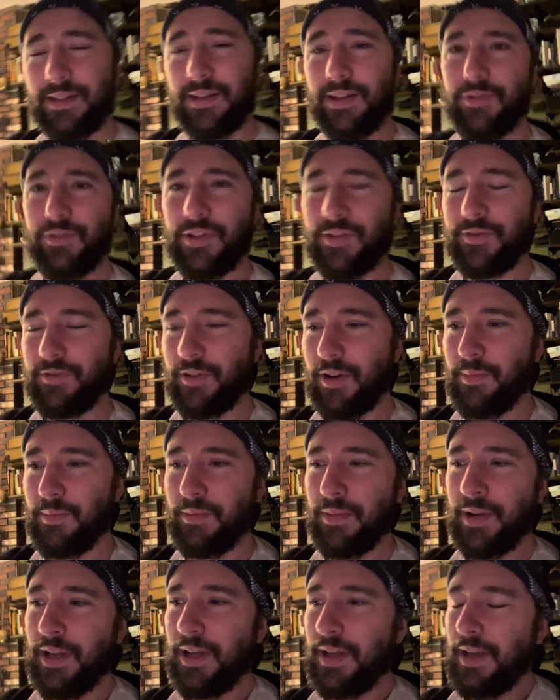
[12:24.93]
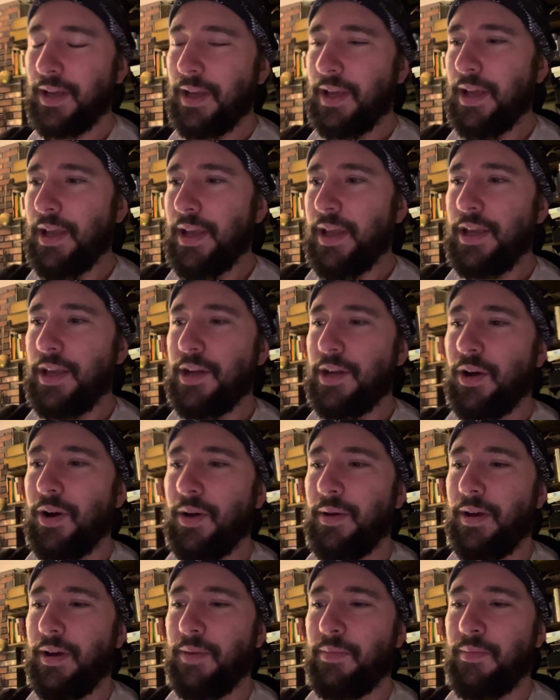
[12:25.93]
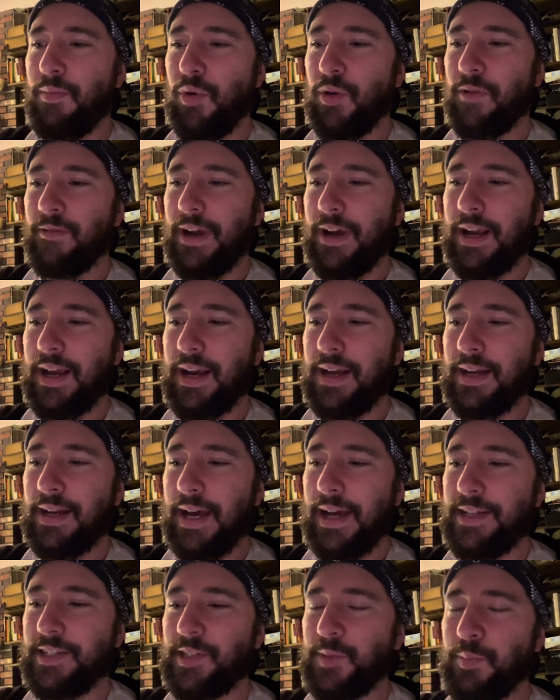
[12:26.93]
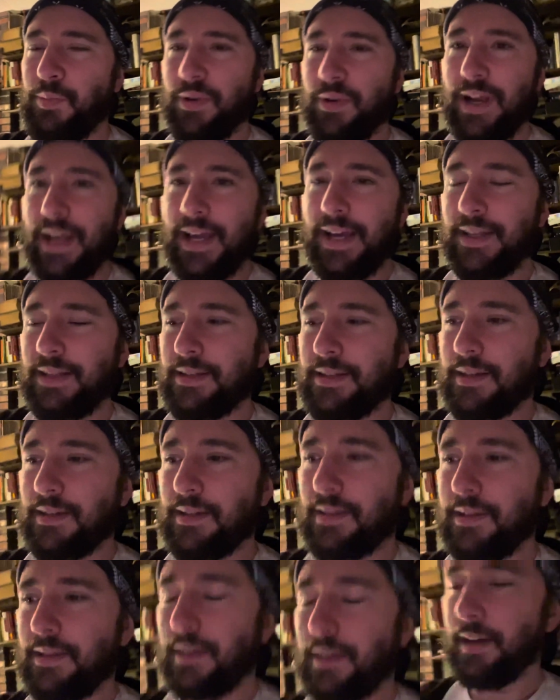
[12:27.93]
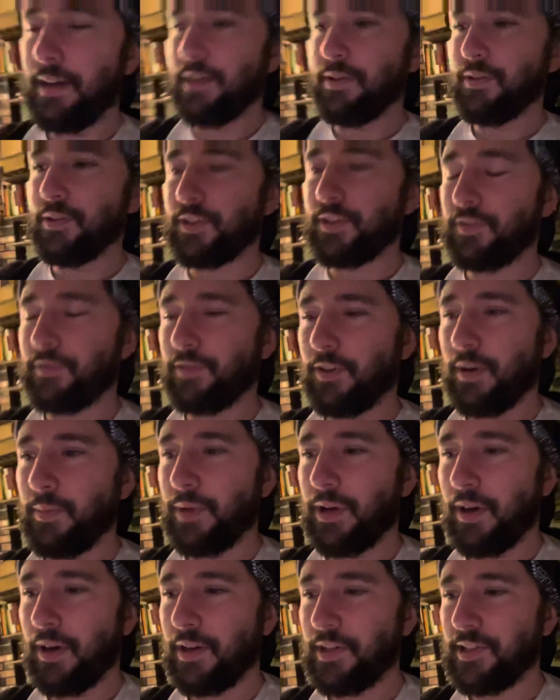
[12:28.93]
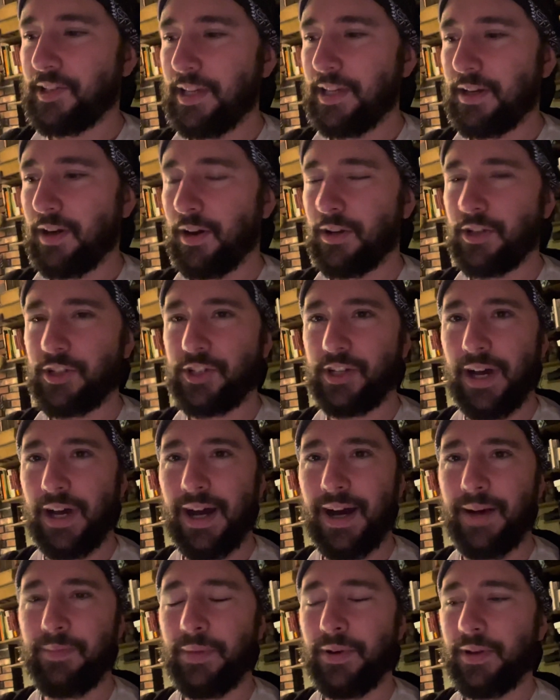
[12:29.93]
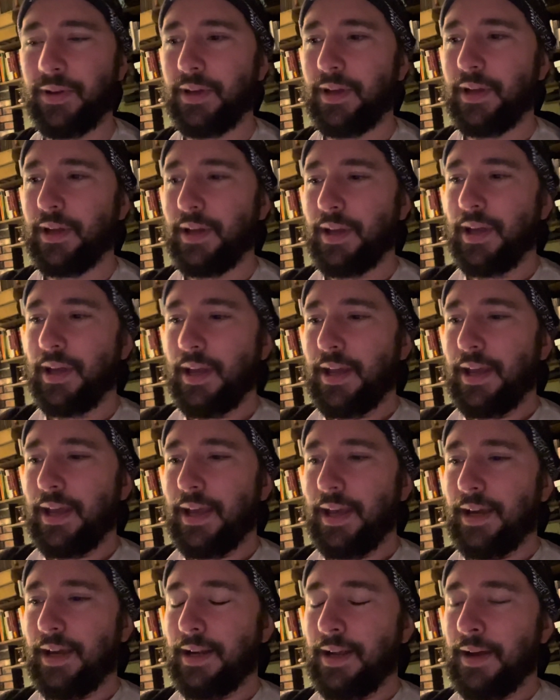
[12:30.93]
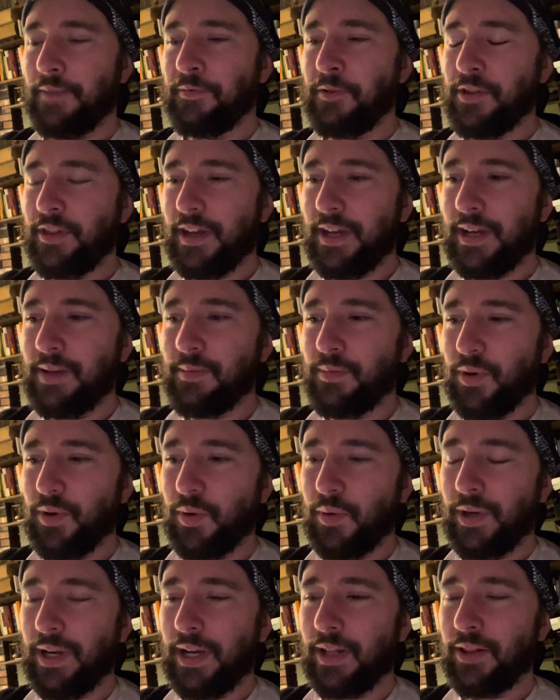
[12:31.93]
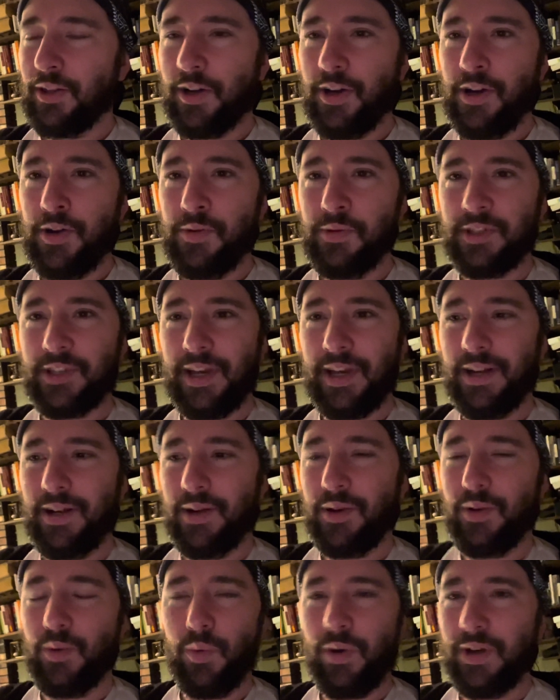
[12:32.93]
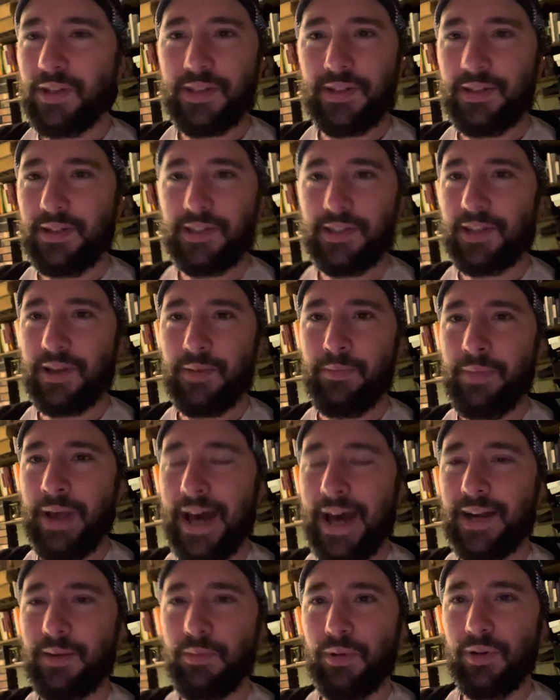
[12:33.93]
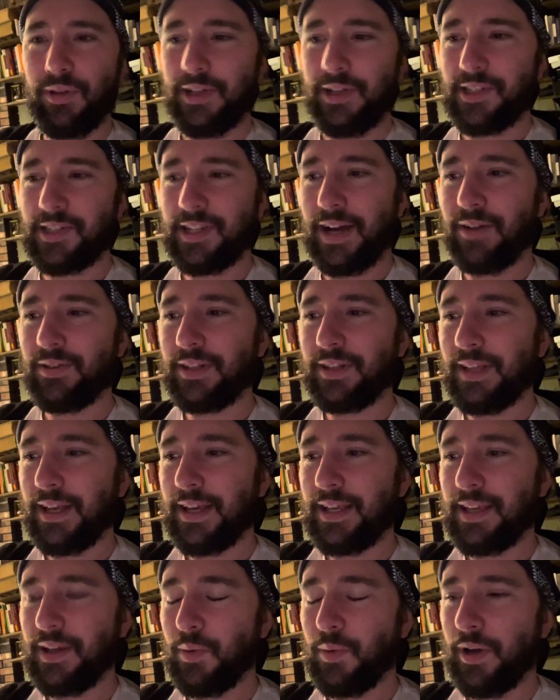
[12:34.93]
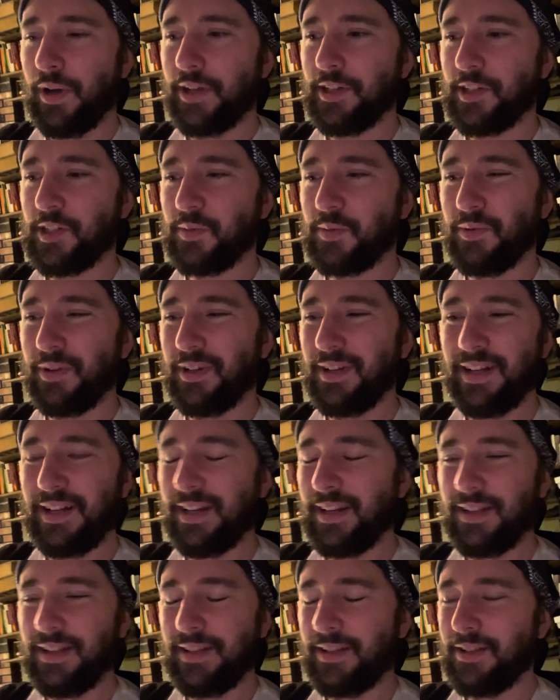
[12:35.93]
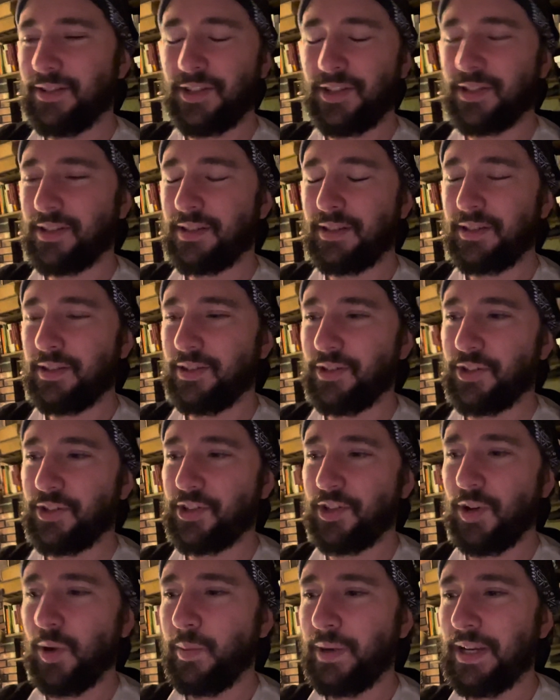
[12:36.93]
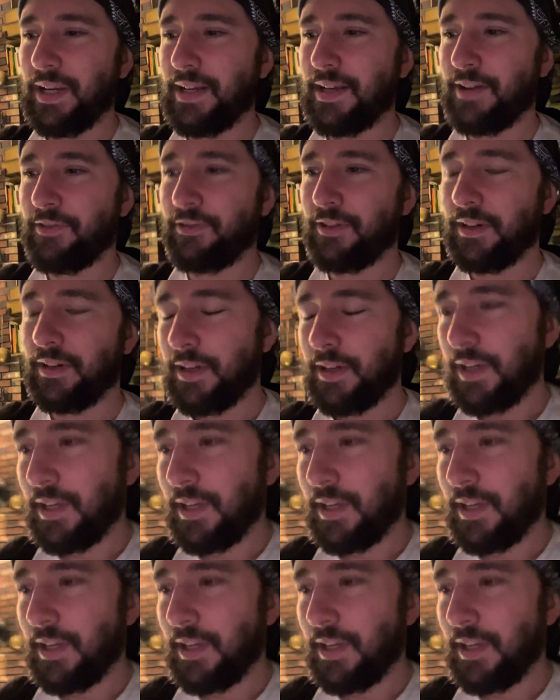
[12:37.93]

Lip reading: and it was from, a more recognized brand, and it was from an RC car shop and everything. But what I learned was that it wasn't as compatible. It sounded like it was, but there's so many different